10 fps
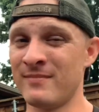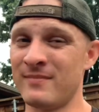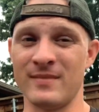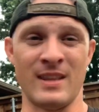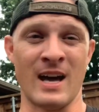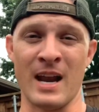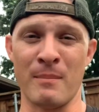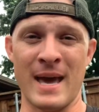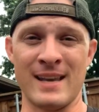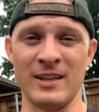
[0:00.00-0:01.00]
Not a
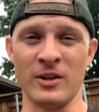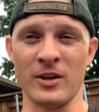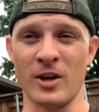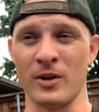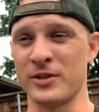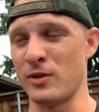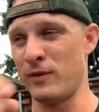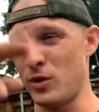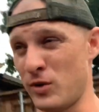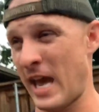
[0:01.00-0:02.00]
bad deal at all. So if
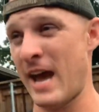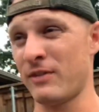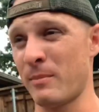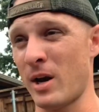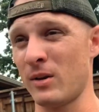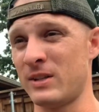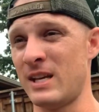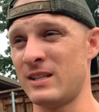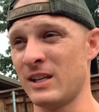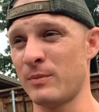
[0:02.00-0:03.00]
you use half the bottle of
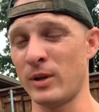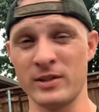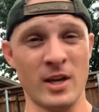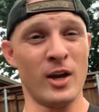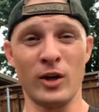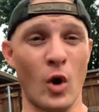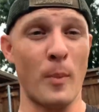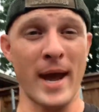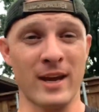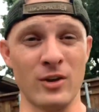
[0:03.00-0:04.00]
T6 Plus, go
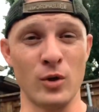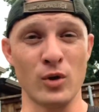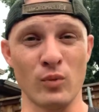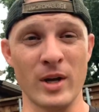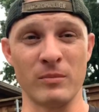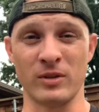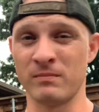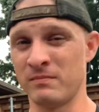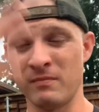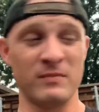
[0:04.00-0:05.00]
back and do your rims.
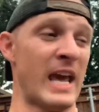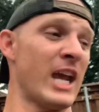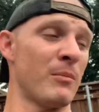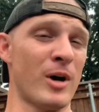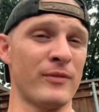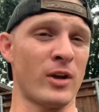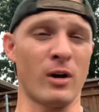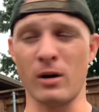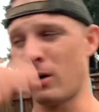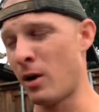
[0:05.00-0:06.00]
Take them off the
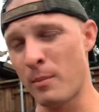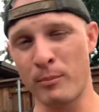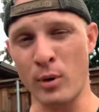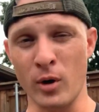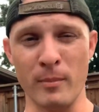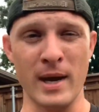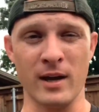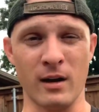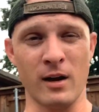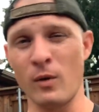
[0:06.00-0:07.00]
car, put them back
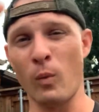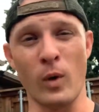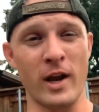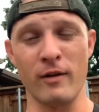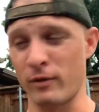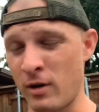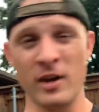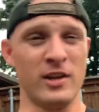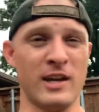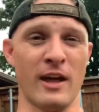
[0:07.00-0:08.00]
on, whatever.
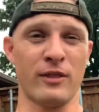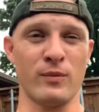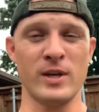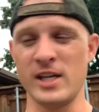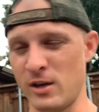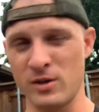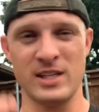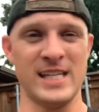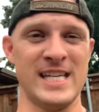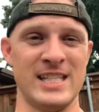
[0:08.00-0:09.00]
You got 3 years,
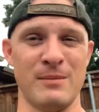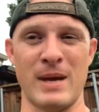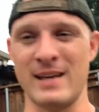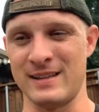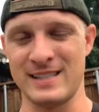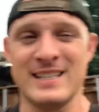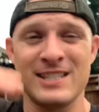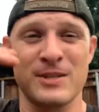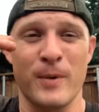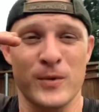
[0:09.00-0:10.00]
easy maintenance. This is
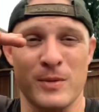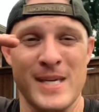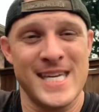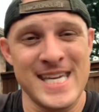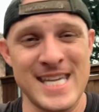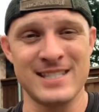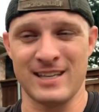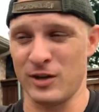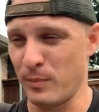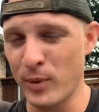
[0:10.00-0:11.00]
supposed to be easy now.
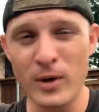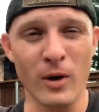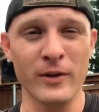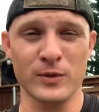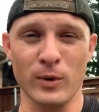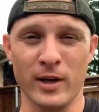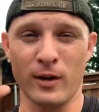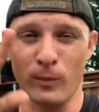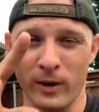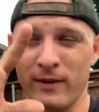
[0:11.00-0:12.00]
You put all this working
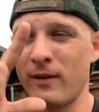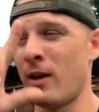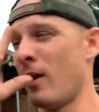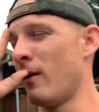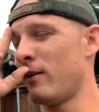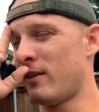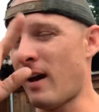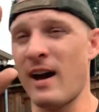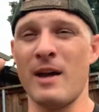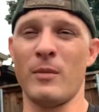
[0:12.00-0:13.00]
on one
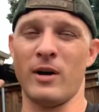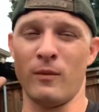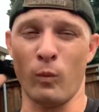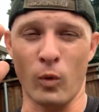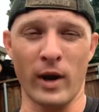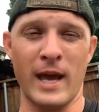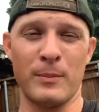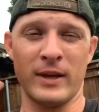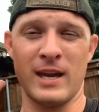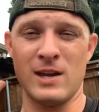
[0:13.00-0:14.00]
time, on one
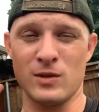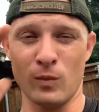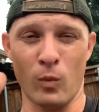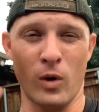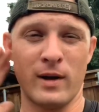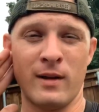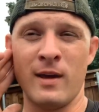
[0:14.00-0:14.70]
application, one